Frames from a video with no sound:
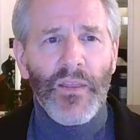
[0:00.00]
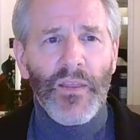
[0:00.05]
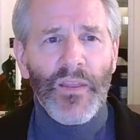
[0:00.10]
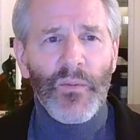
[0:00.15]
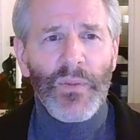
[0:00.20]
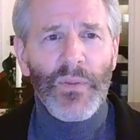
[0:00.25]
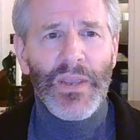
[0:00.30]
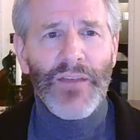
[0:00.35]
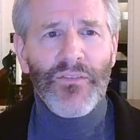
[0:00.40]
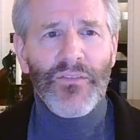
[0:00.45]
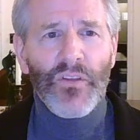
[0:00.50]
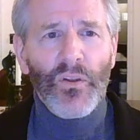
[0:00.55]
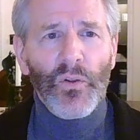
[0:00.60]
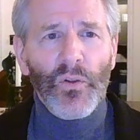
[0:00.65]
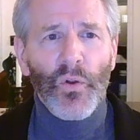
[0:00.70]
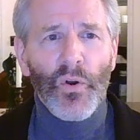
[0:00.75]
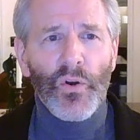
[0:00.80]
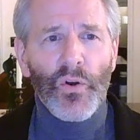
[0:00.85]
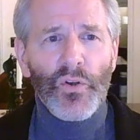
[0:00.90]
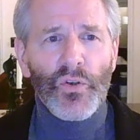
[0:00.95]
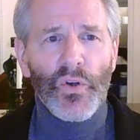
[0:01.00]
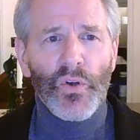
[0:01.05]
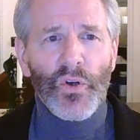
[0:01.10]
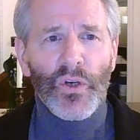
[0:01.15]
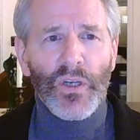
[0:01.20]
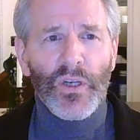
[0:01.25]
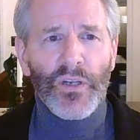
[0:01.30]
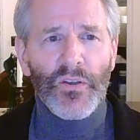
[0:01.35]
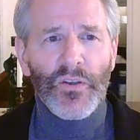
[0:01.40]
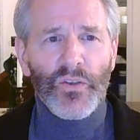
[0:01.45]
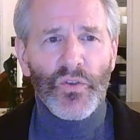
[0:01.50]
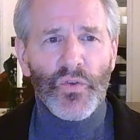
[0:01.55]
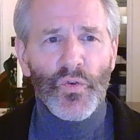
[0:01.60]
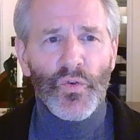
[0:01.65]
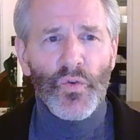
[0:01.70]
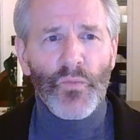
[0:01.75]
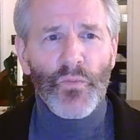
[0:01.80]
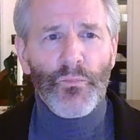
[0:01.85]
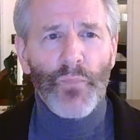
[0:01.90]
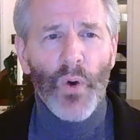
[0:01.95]
Then we have the larger kind of
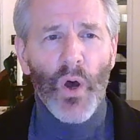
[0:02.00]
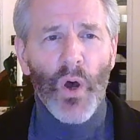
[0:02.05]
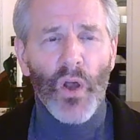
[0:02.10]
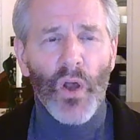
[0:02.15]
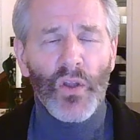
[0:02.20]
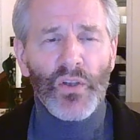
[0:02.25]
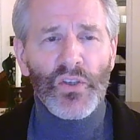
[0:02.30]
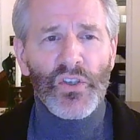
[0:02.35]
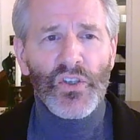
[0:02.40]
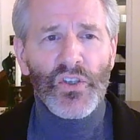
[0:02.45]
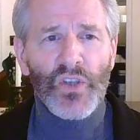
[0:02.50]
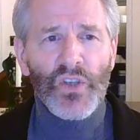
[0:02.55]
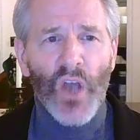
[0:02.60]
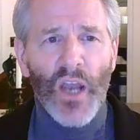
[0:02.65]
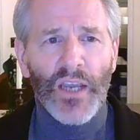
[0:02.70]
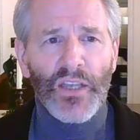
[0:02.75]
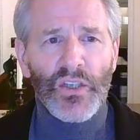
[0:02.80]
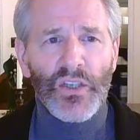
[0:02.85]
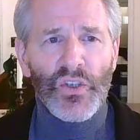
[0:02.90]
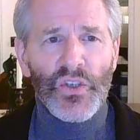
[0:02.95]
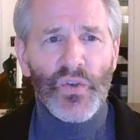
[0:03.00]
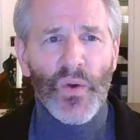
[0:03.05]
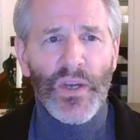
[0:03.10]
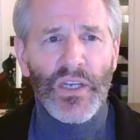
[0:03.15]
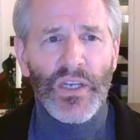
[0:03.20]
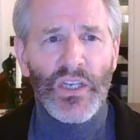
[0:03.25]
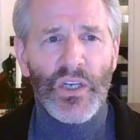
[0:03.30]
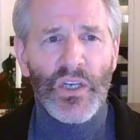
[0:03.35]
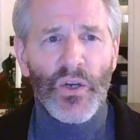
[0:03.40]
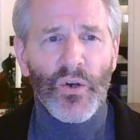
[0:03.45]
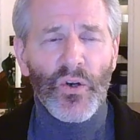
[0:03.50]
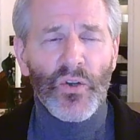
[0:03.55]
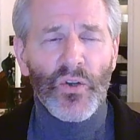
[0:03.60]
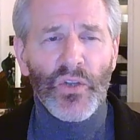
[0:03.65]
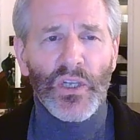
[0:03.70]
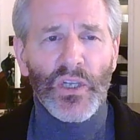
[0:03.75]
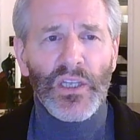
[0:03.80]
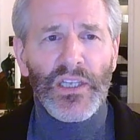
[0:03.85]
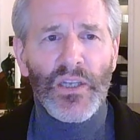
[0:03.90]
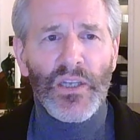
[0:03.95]
true ball and socket joint here called
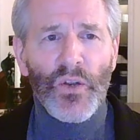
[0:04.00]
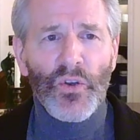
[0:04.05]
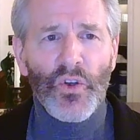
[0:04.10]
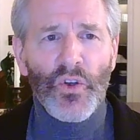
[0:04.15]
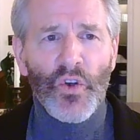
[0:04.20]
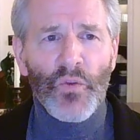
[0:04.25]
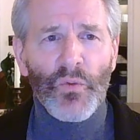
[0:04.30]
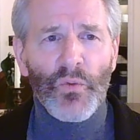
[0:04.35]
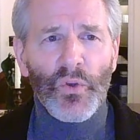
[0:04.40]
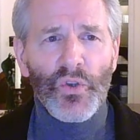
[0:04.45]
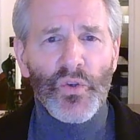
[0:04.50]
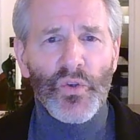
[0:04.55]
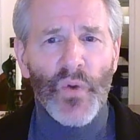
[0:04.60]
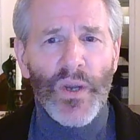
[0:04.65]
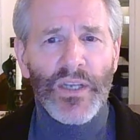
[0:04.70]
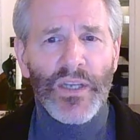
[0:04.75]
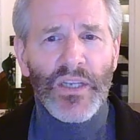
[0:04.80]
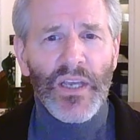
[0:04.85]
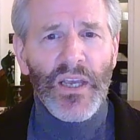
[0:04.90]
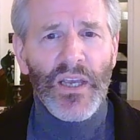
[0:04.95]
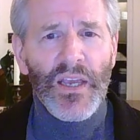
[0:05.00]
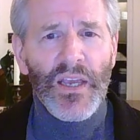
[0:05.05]
the glenohumeral joint.